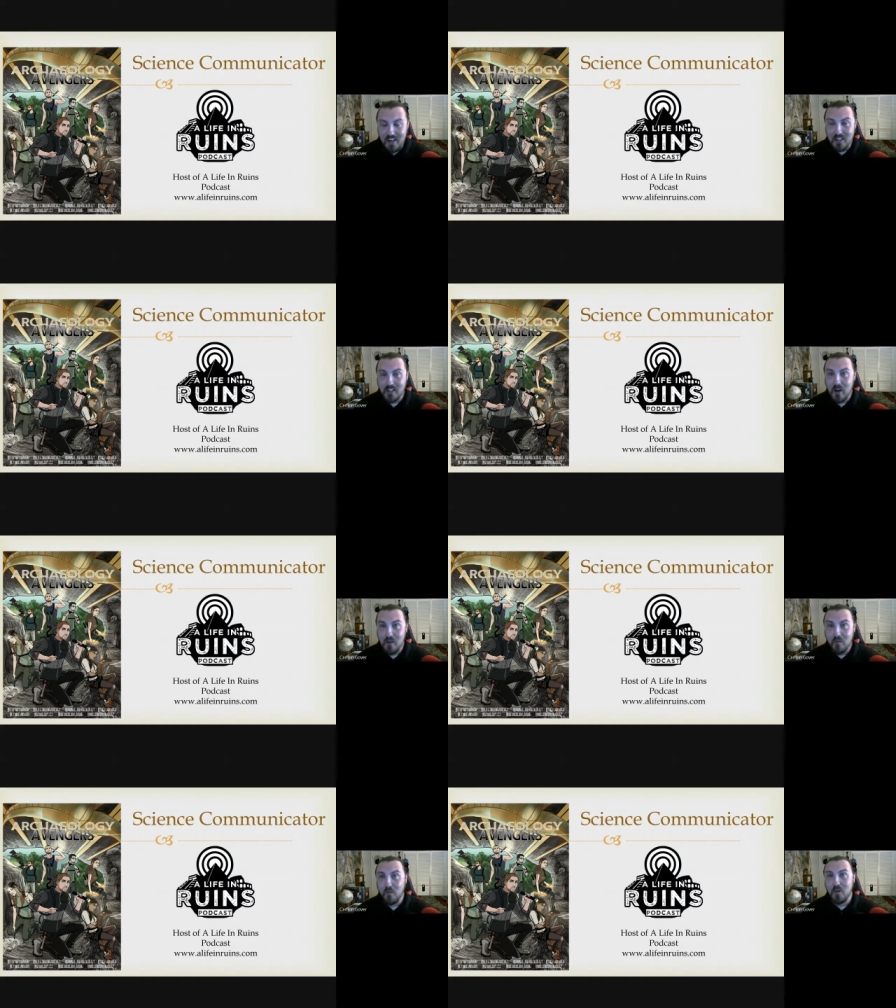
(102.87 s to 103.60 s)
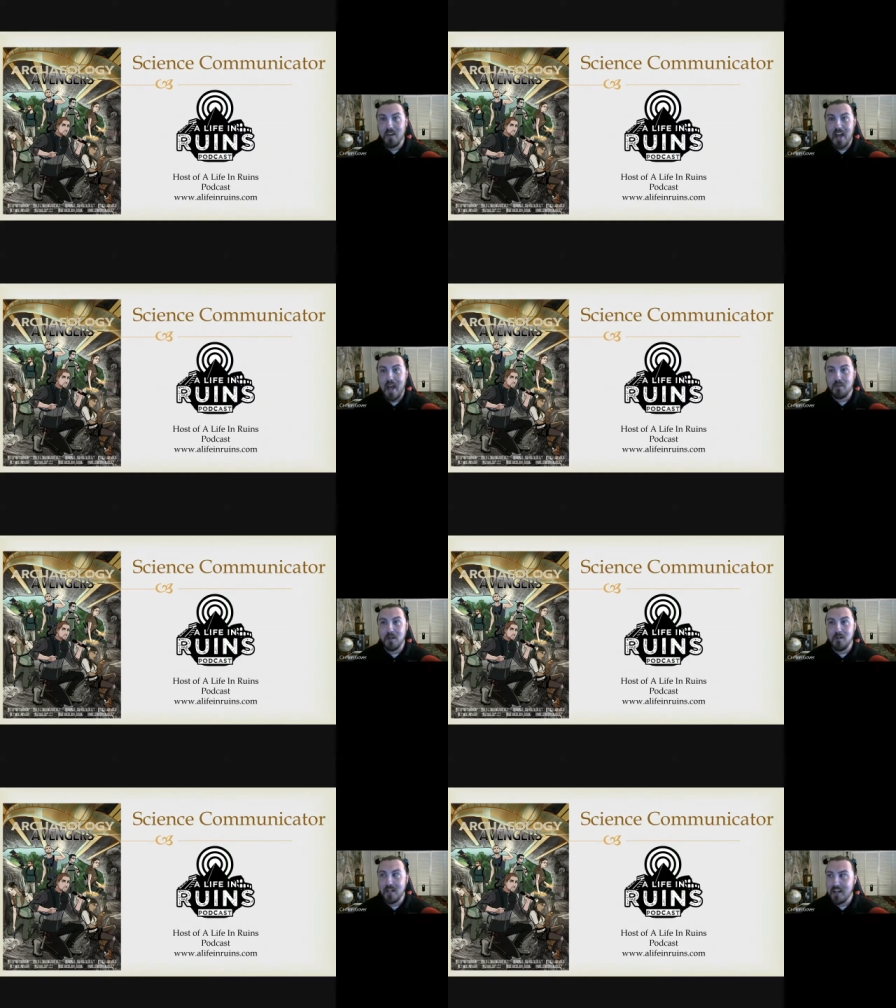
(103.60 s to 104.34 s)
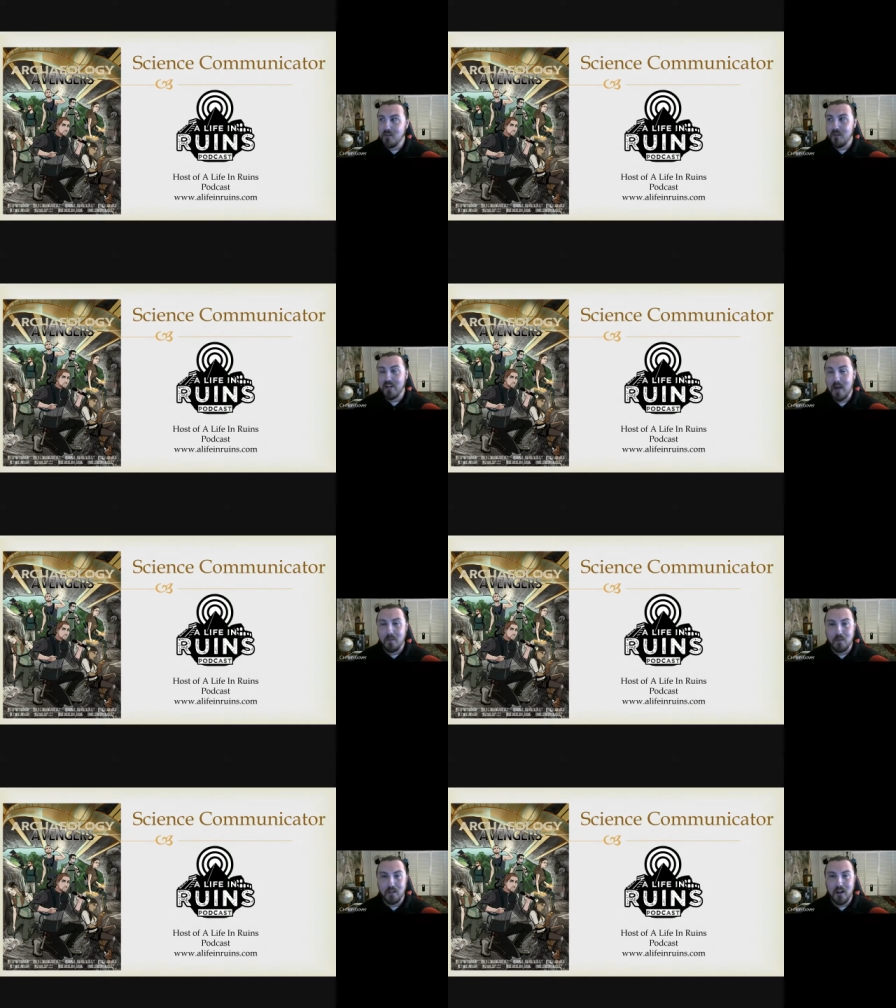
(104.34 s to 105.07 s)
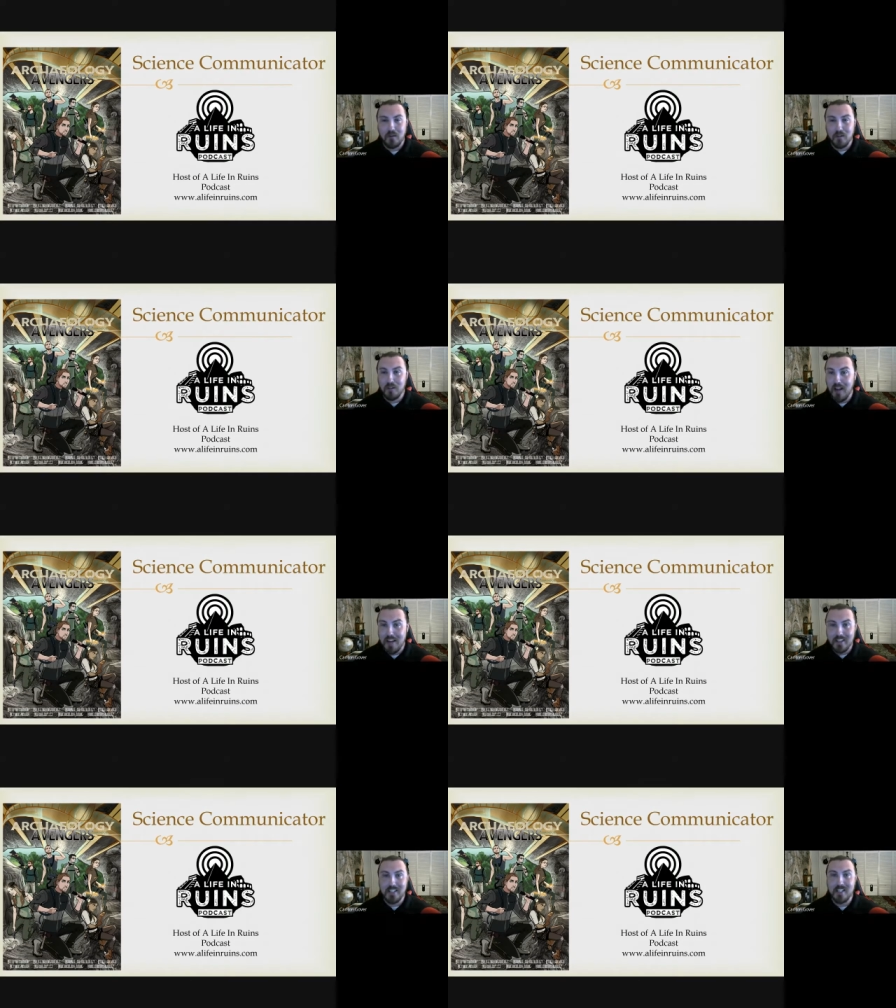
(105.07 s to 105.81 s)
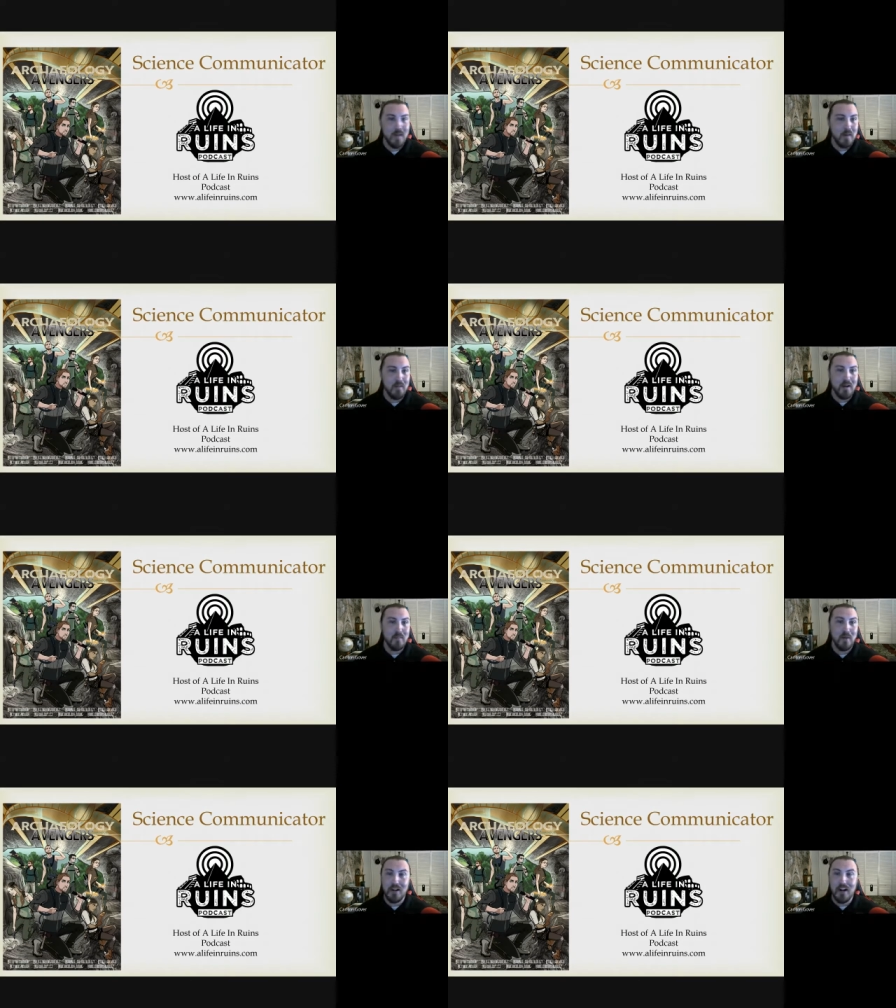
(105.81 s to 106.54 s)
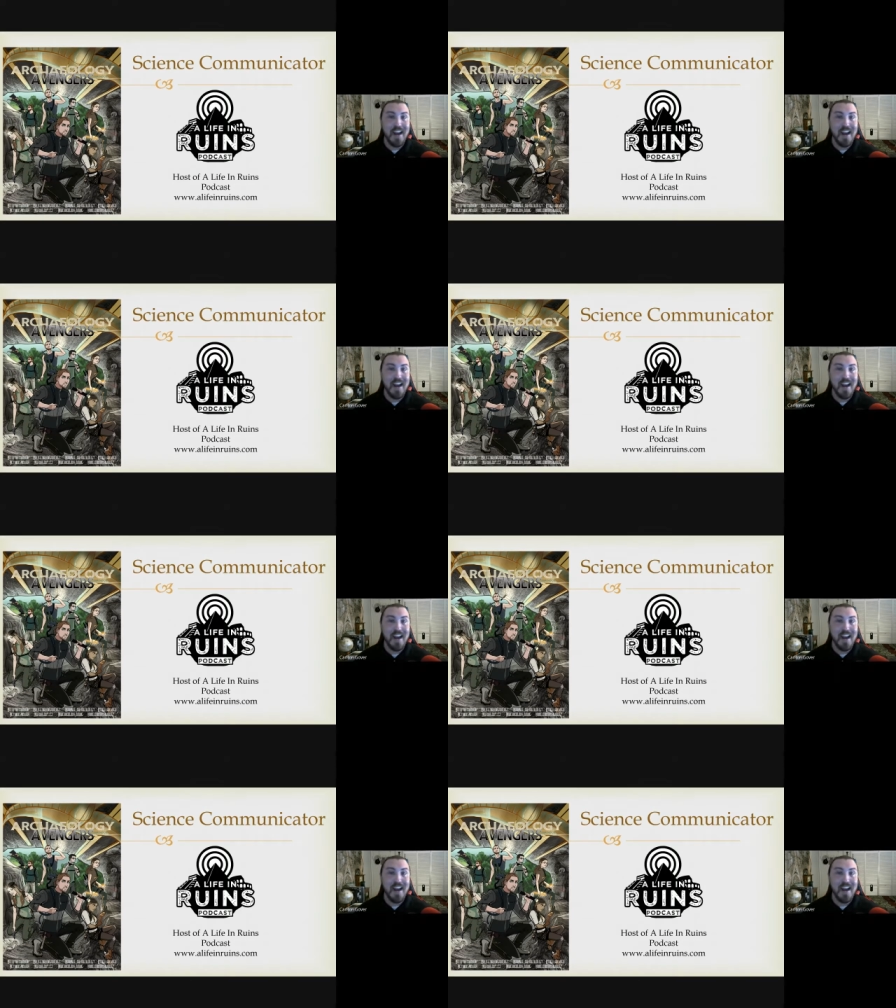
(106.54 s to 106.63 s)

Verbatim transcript: So, really happy to be here. Really happy to be talking to you guys. This is my bread and butter.